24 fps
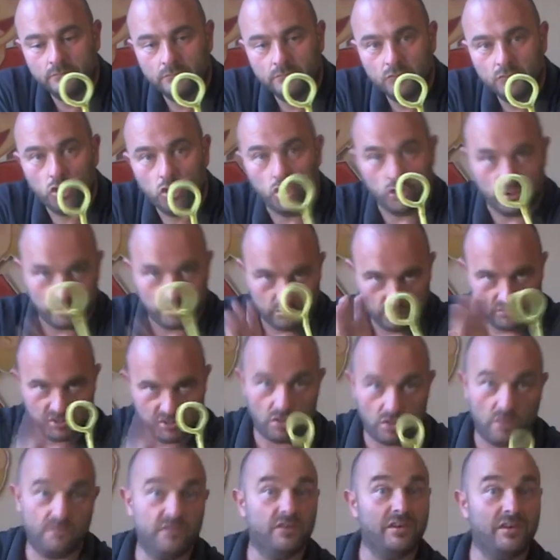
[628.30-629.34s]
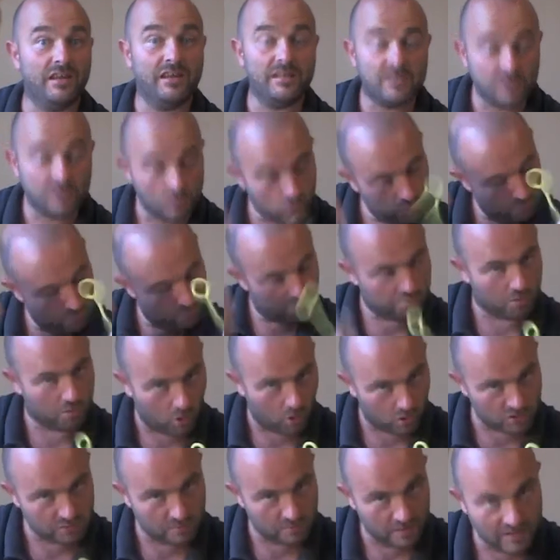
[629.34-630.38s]
Good. So if you need to,
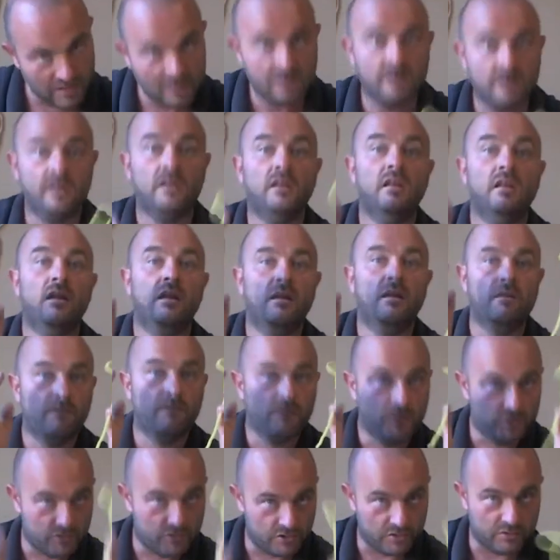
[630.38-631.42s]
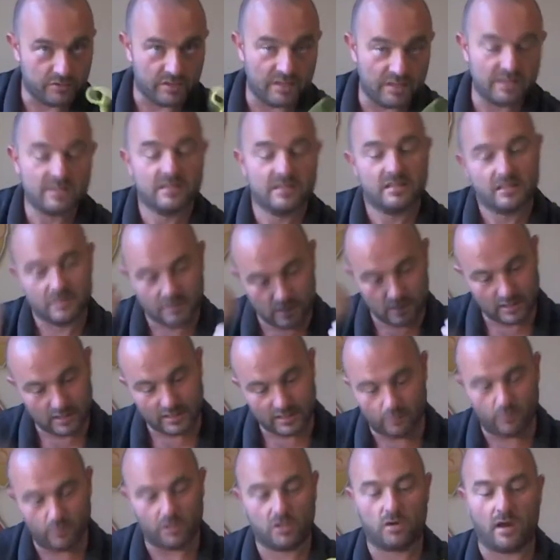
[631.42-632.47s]
pause me, do this, and then
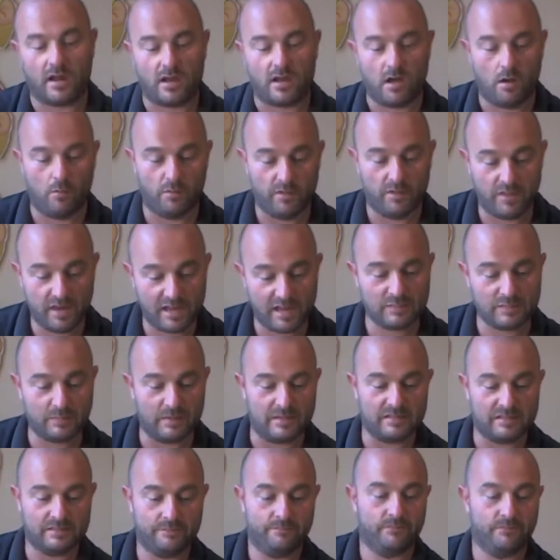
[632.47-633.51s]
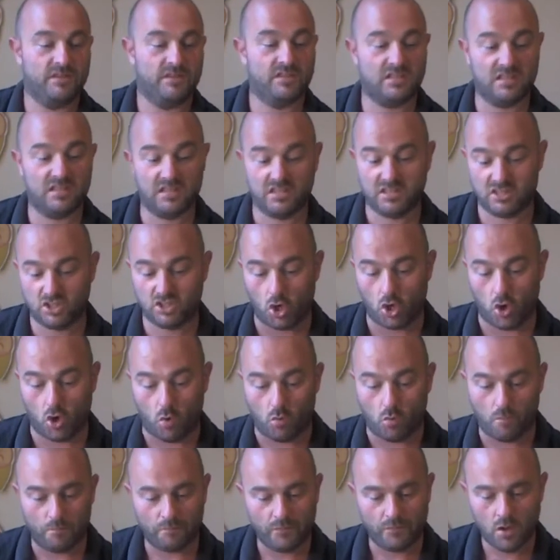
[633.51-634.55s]
we'll crack on with the next piece. So
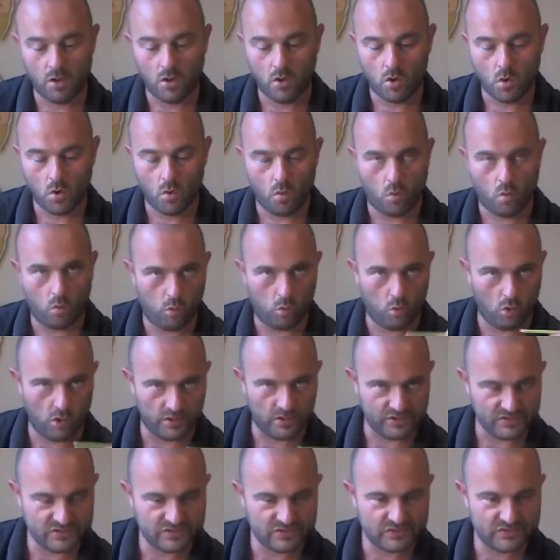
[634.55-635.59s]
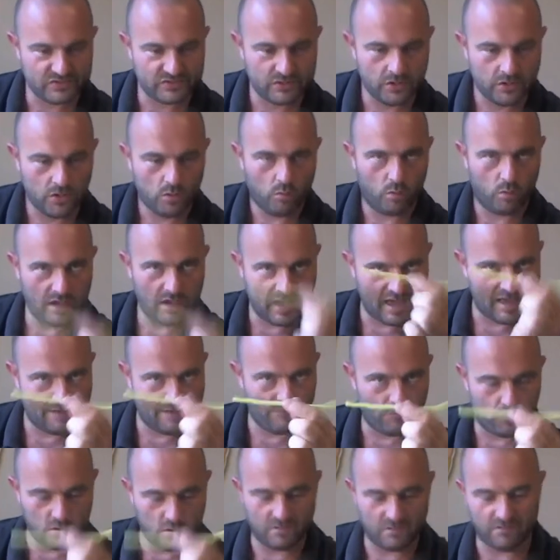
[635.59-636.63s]
once we have
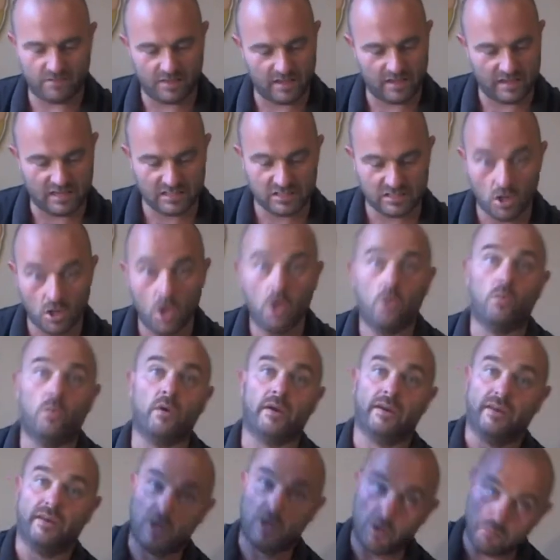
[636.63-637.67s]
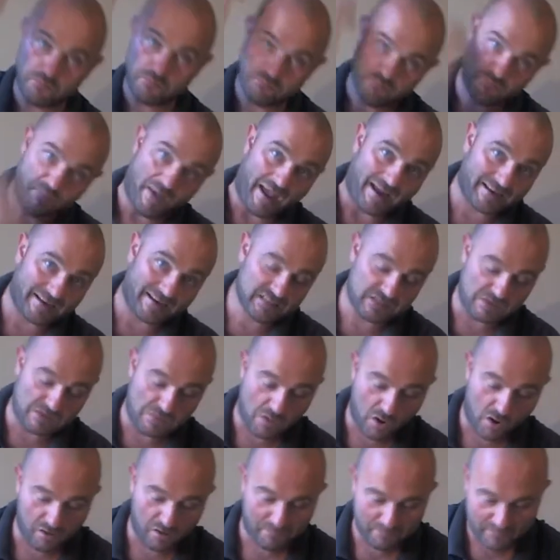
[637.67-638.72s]
one of these, we're going to go back to
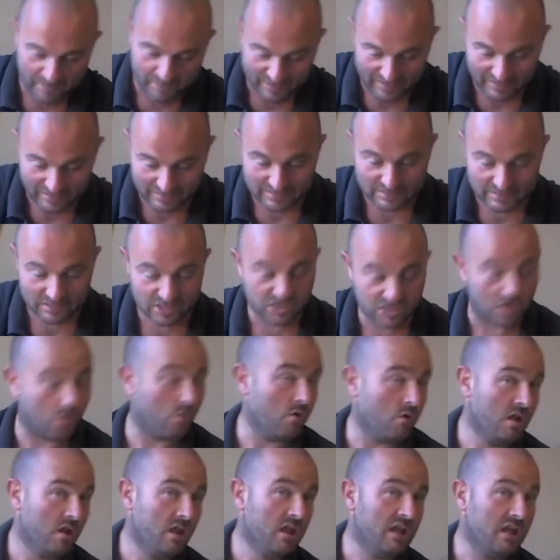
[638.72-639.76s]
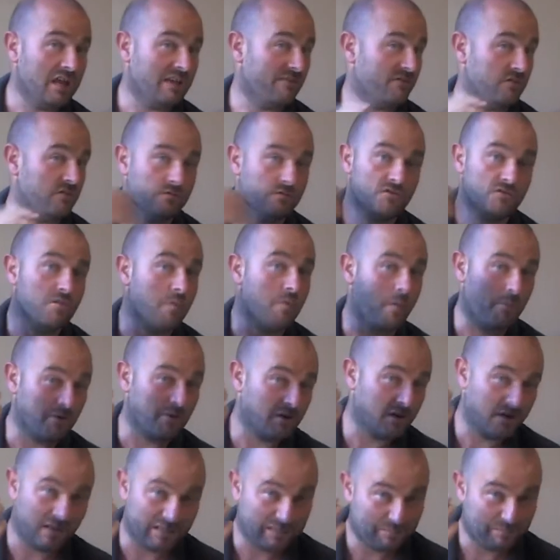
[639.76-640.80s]
our beads. So if you've come up with
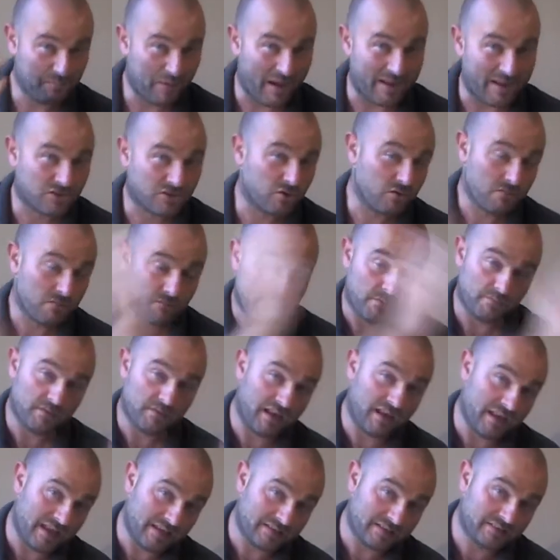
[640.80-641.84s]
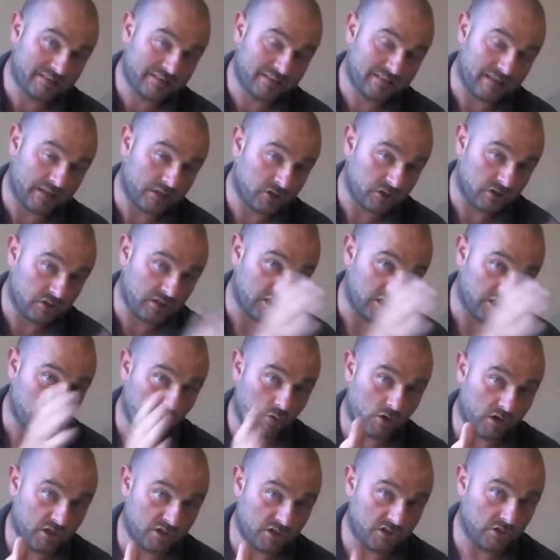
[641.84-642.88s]
a nice pattern from the last section that you
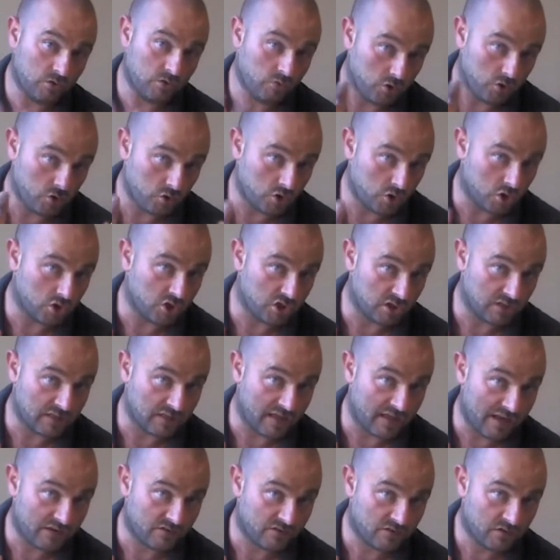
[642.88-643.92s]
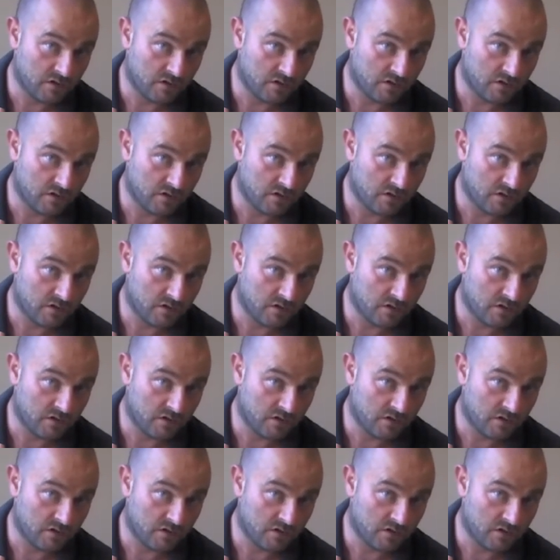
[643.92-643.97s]
want to do, you can do that.